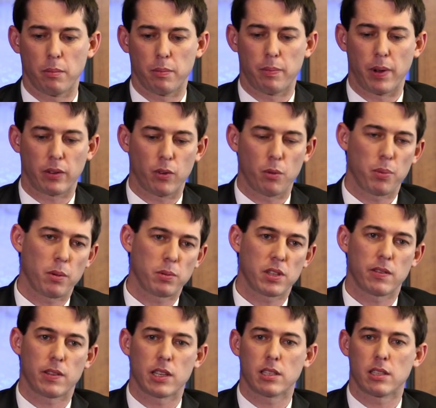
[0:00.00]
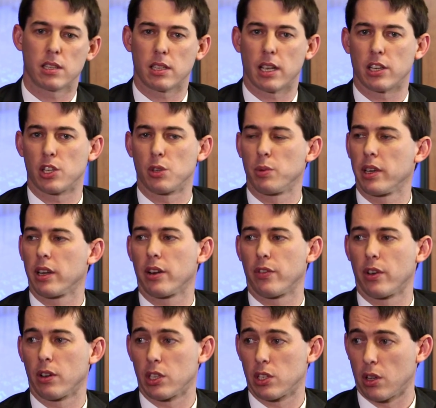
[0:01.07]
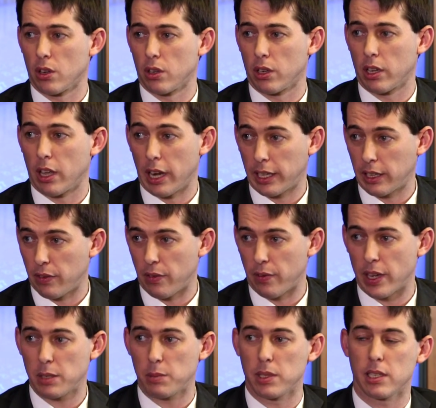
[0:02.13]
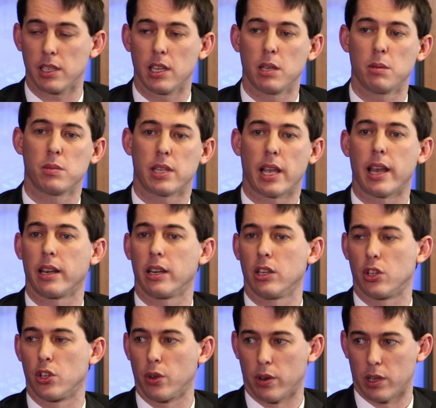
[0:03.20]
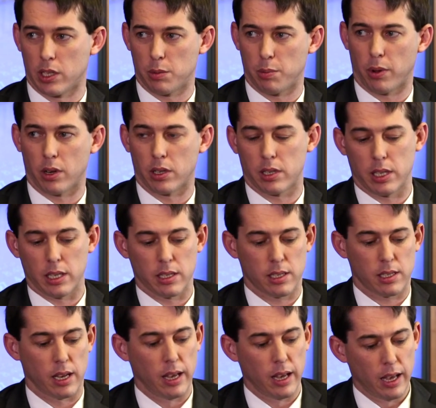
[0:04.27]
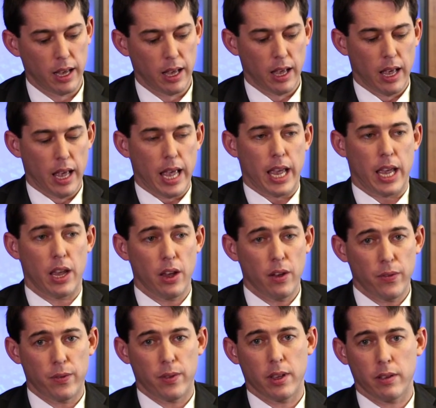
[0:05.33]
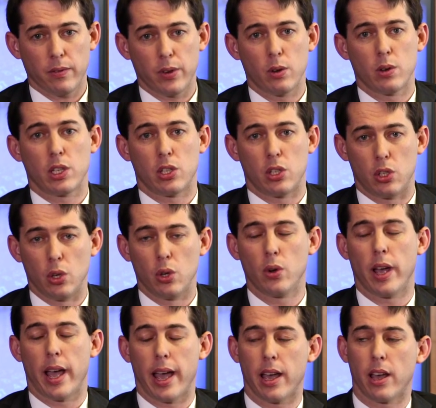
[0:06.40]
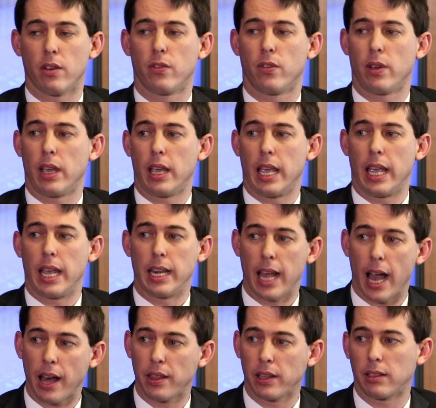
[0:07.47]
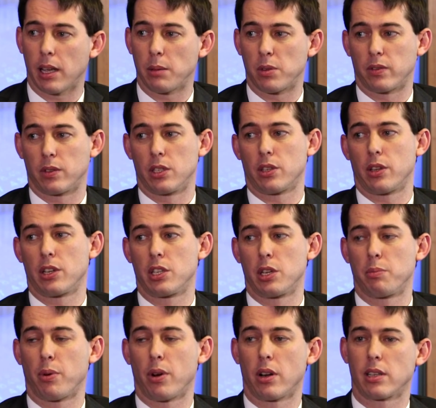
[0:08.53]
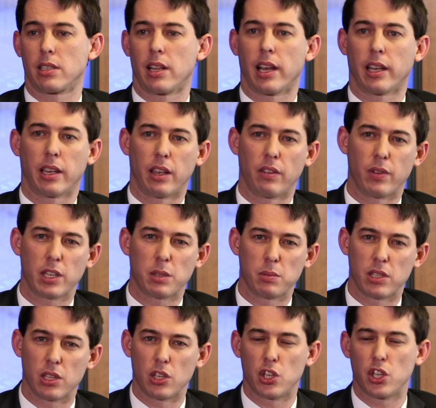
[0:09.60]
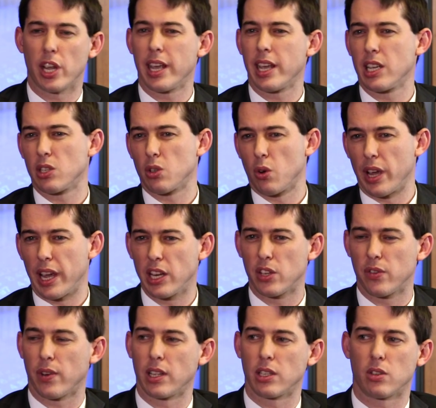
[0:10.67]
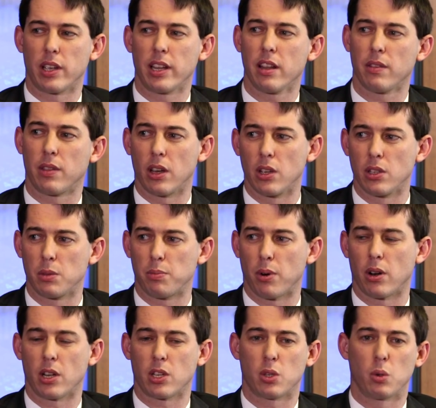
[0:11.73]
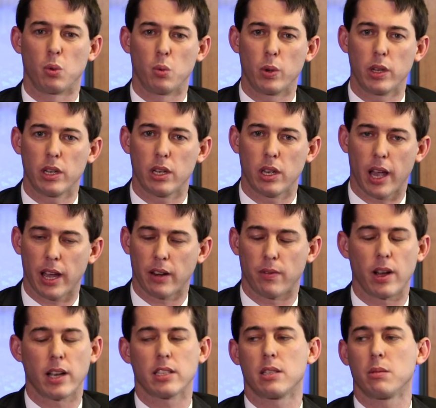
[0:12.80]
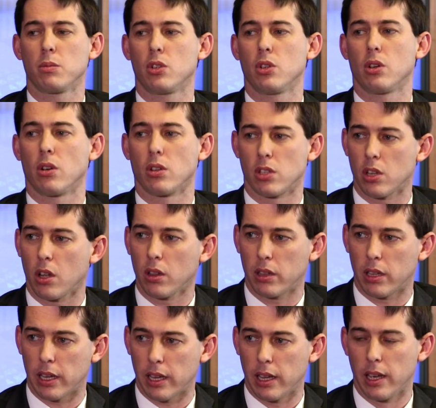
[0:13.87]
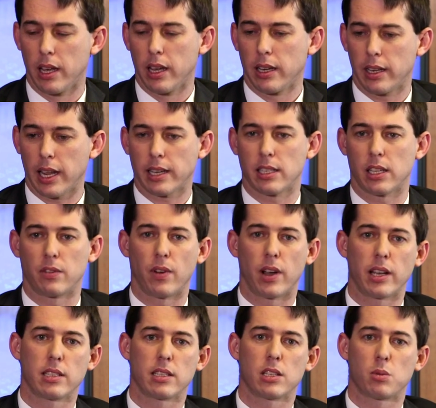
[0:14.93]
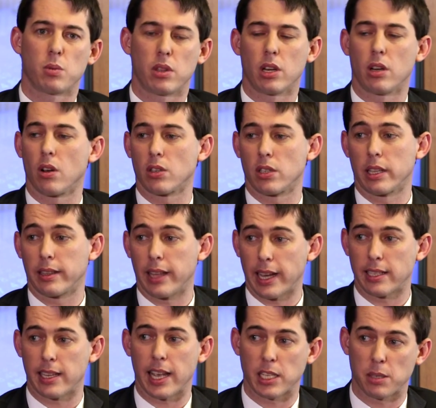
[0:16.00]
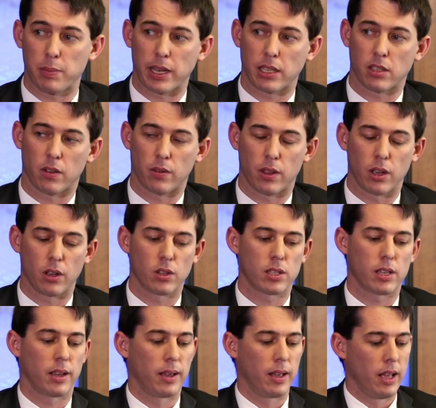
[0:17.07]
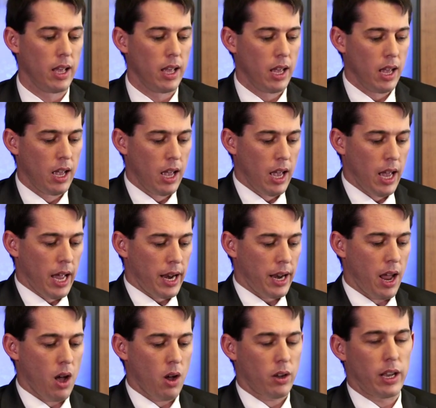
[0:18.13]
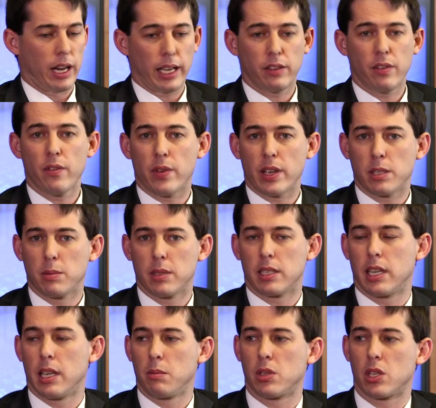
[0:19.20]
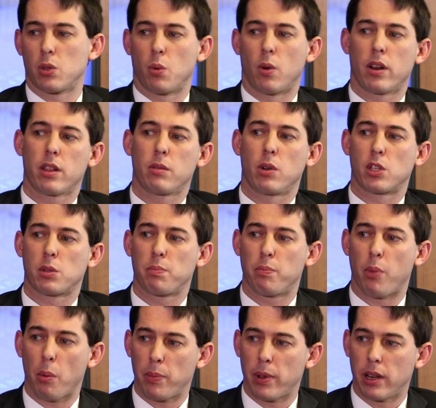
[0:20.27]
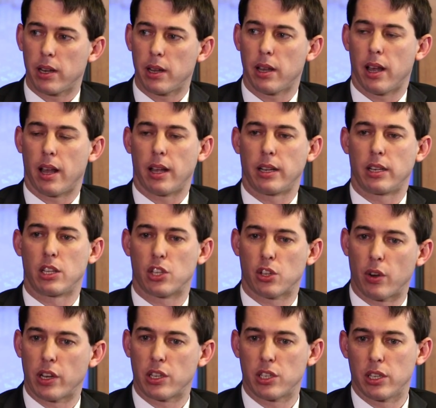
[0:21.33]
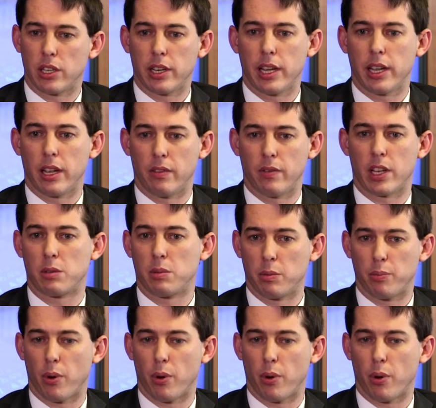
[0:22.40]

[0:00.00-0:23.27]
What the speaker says: but for purpose of this discussion, we're going to focus on collective investment schemes and insurance policies. If the viewers do have any other types of discretionary products like investments in shares or hedge funds or any of those products, we advise them to consult their tax advisors with regards to the tax aspects of those. Now, collective investment schemes is one of the most popular discretionary investment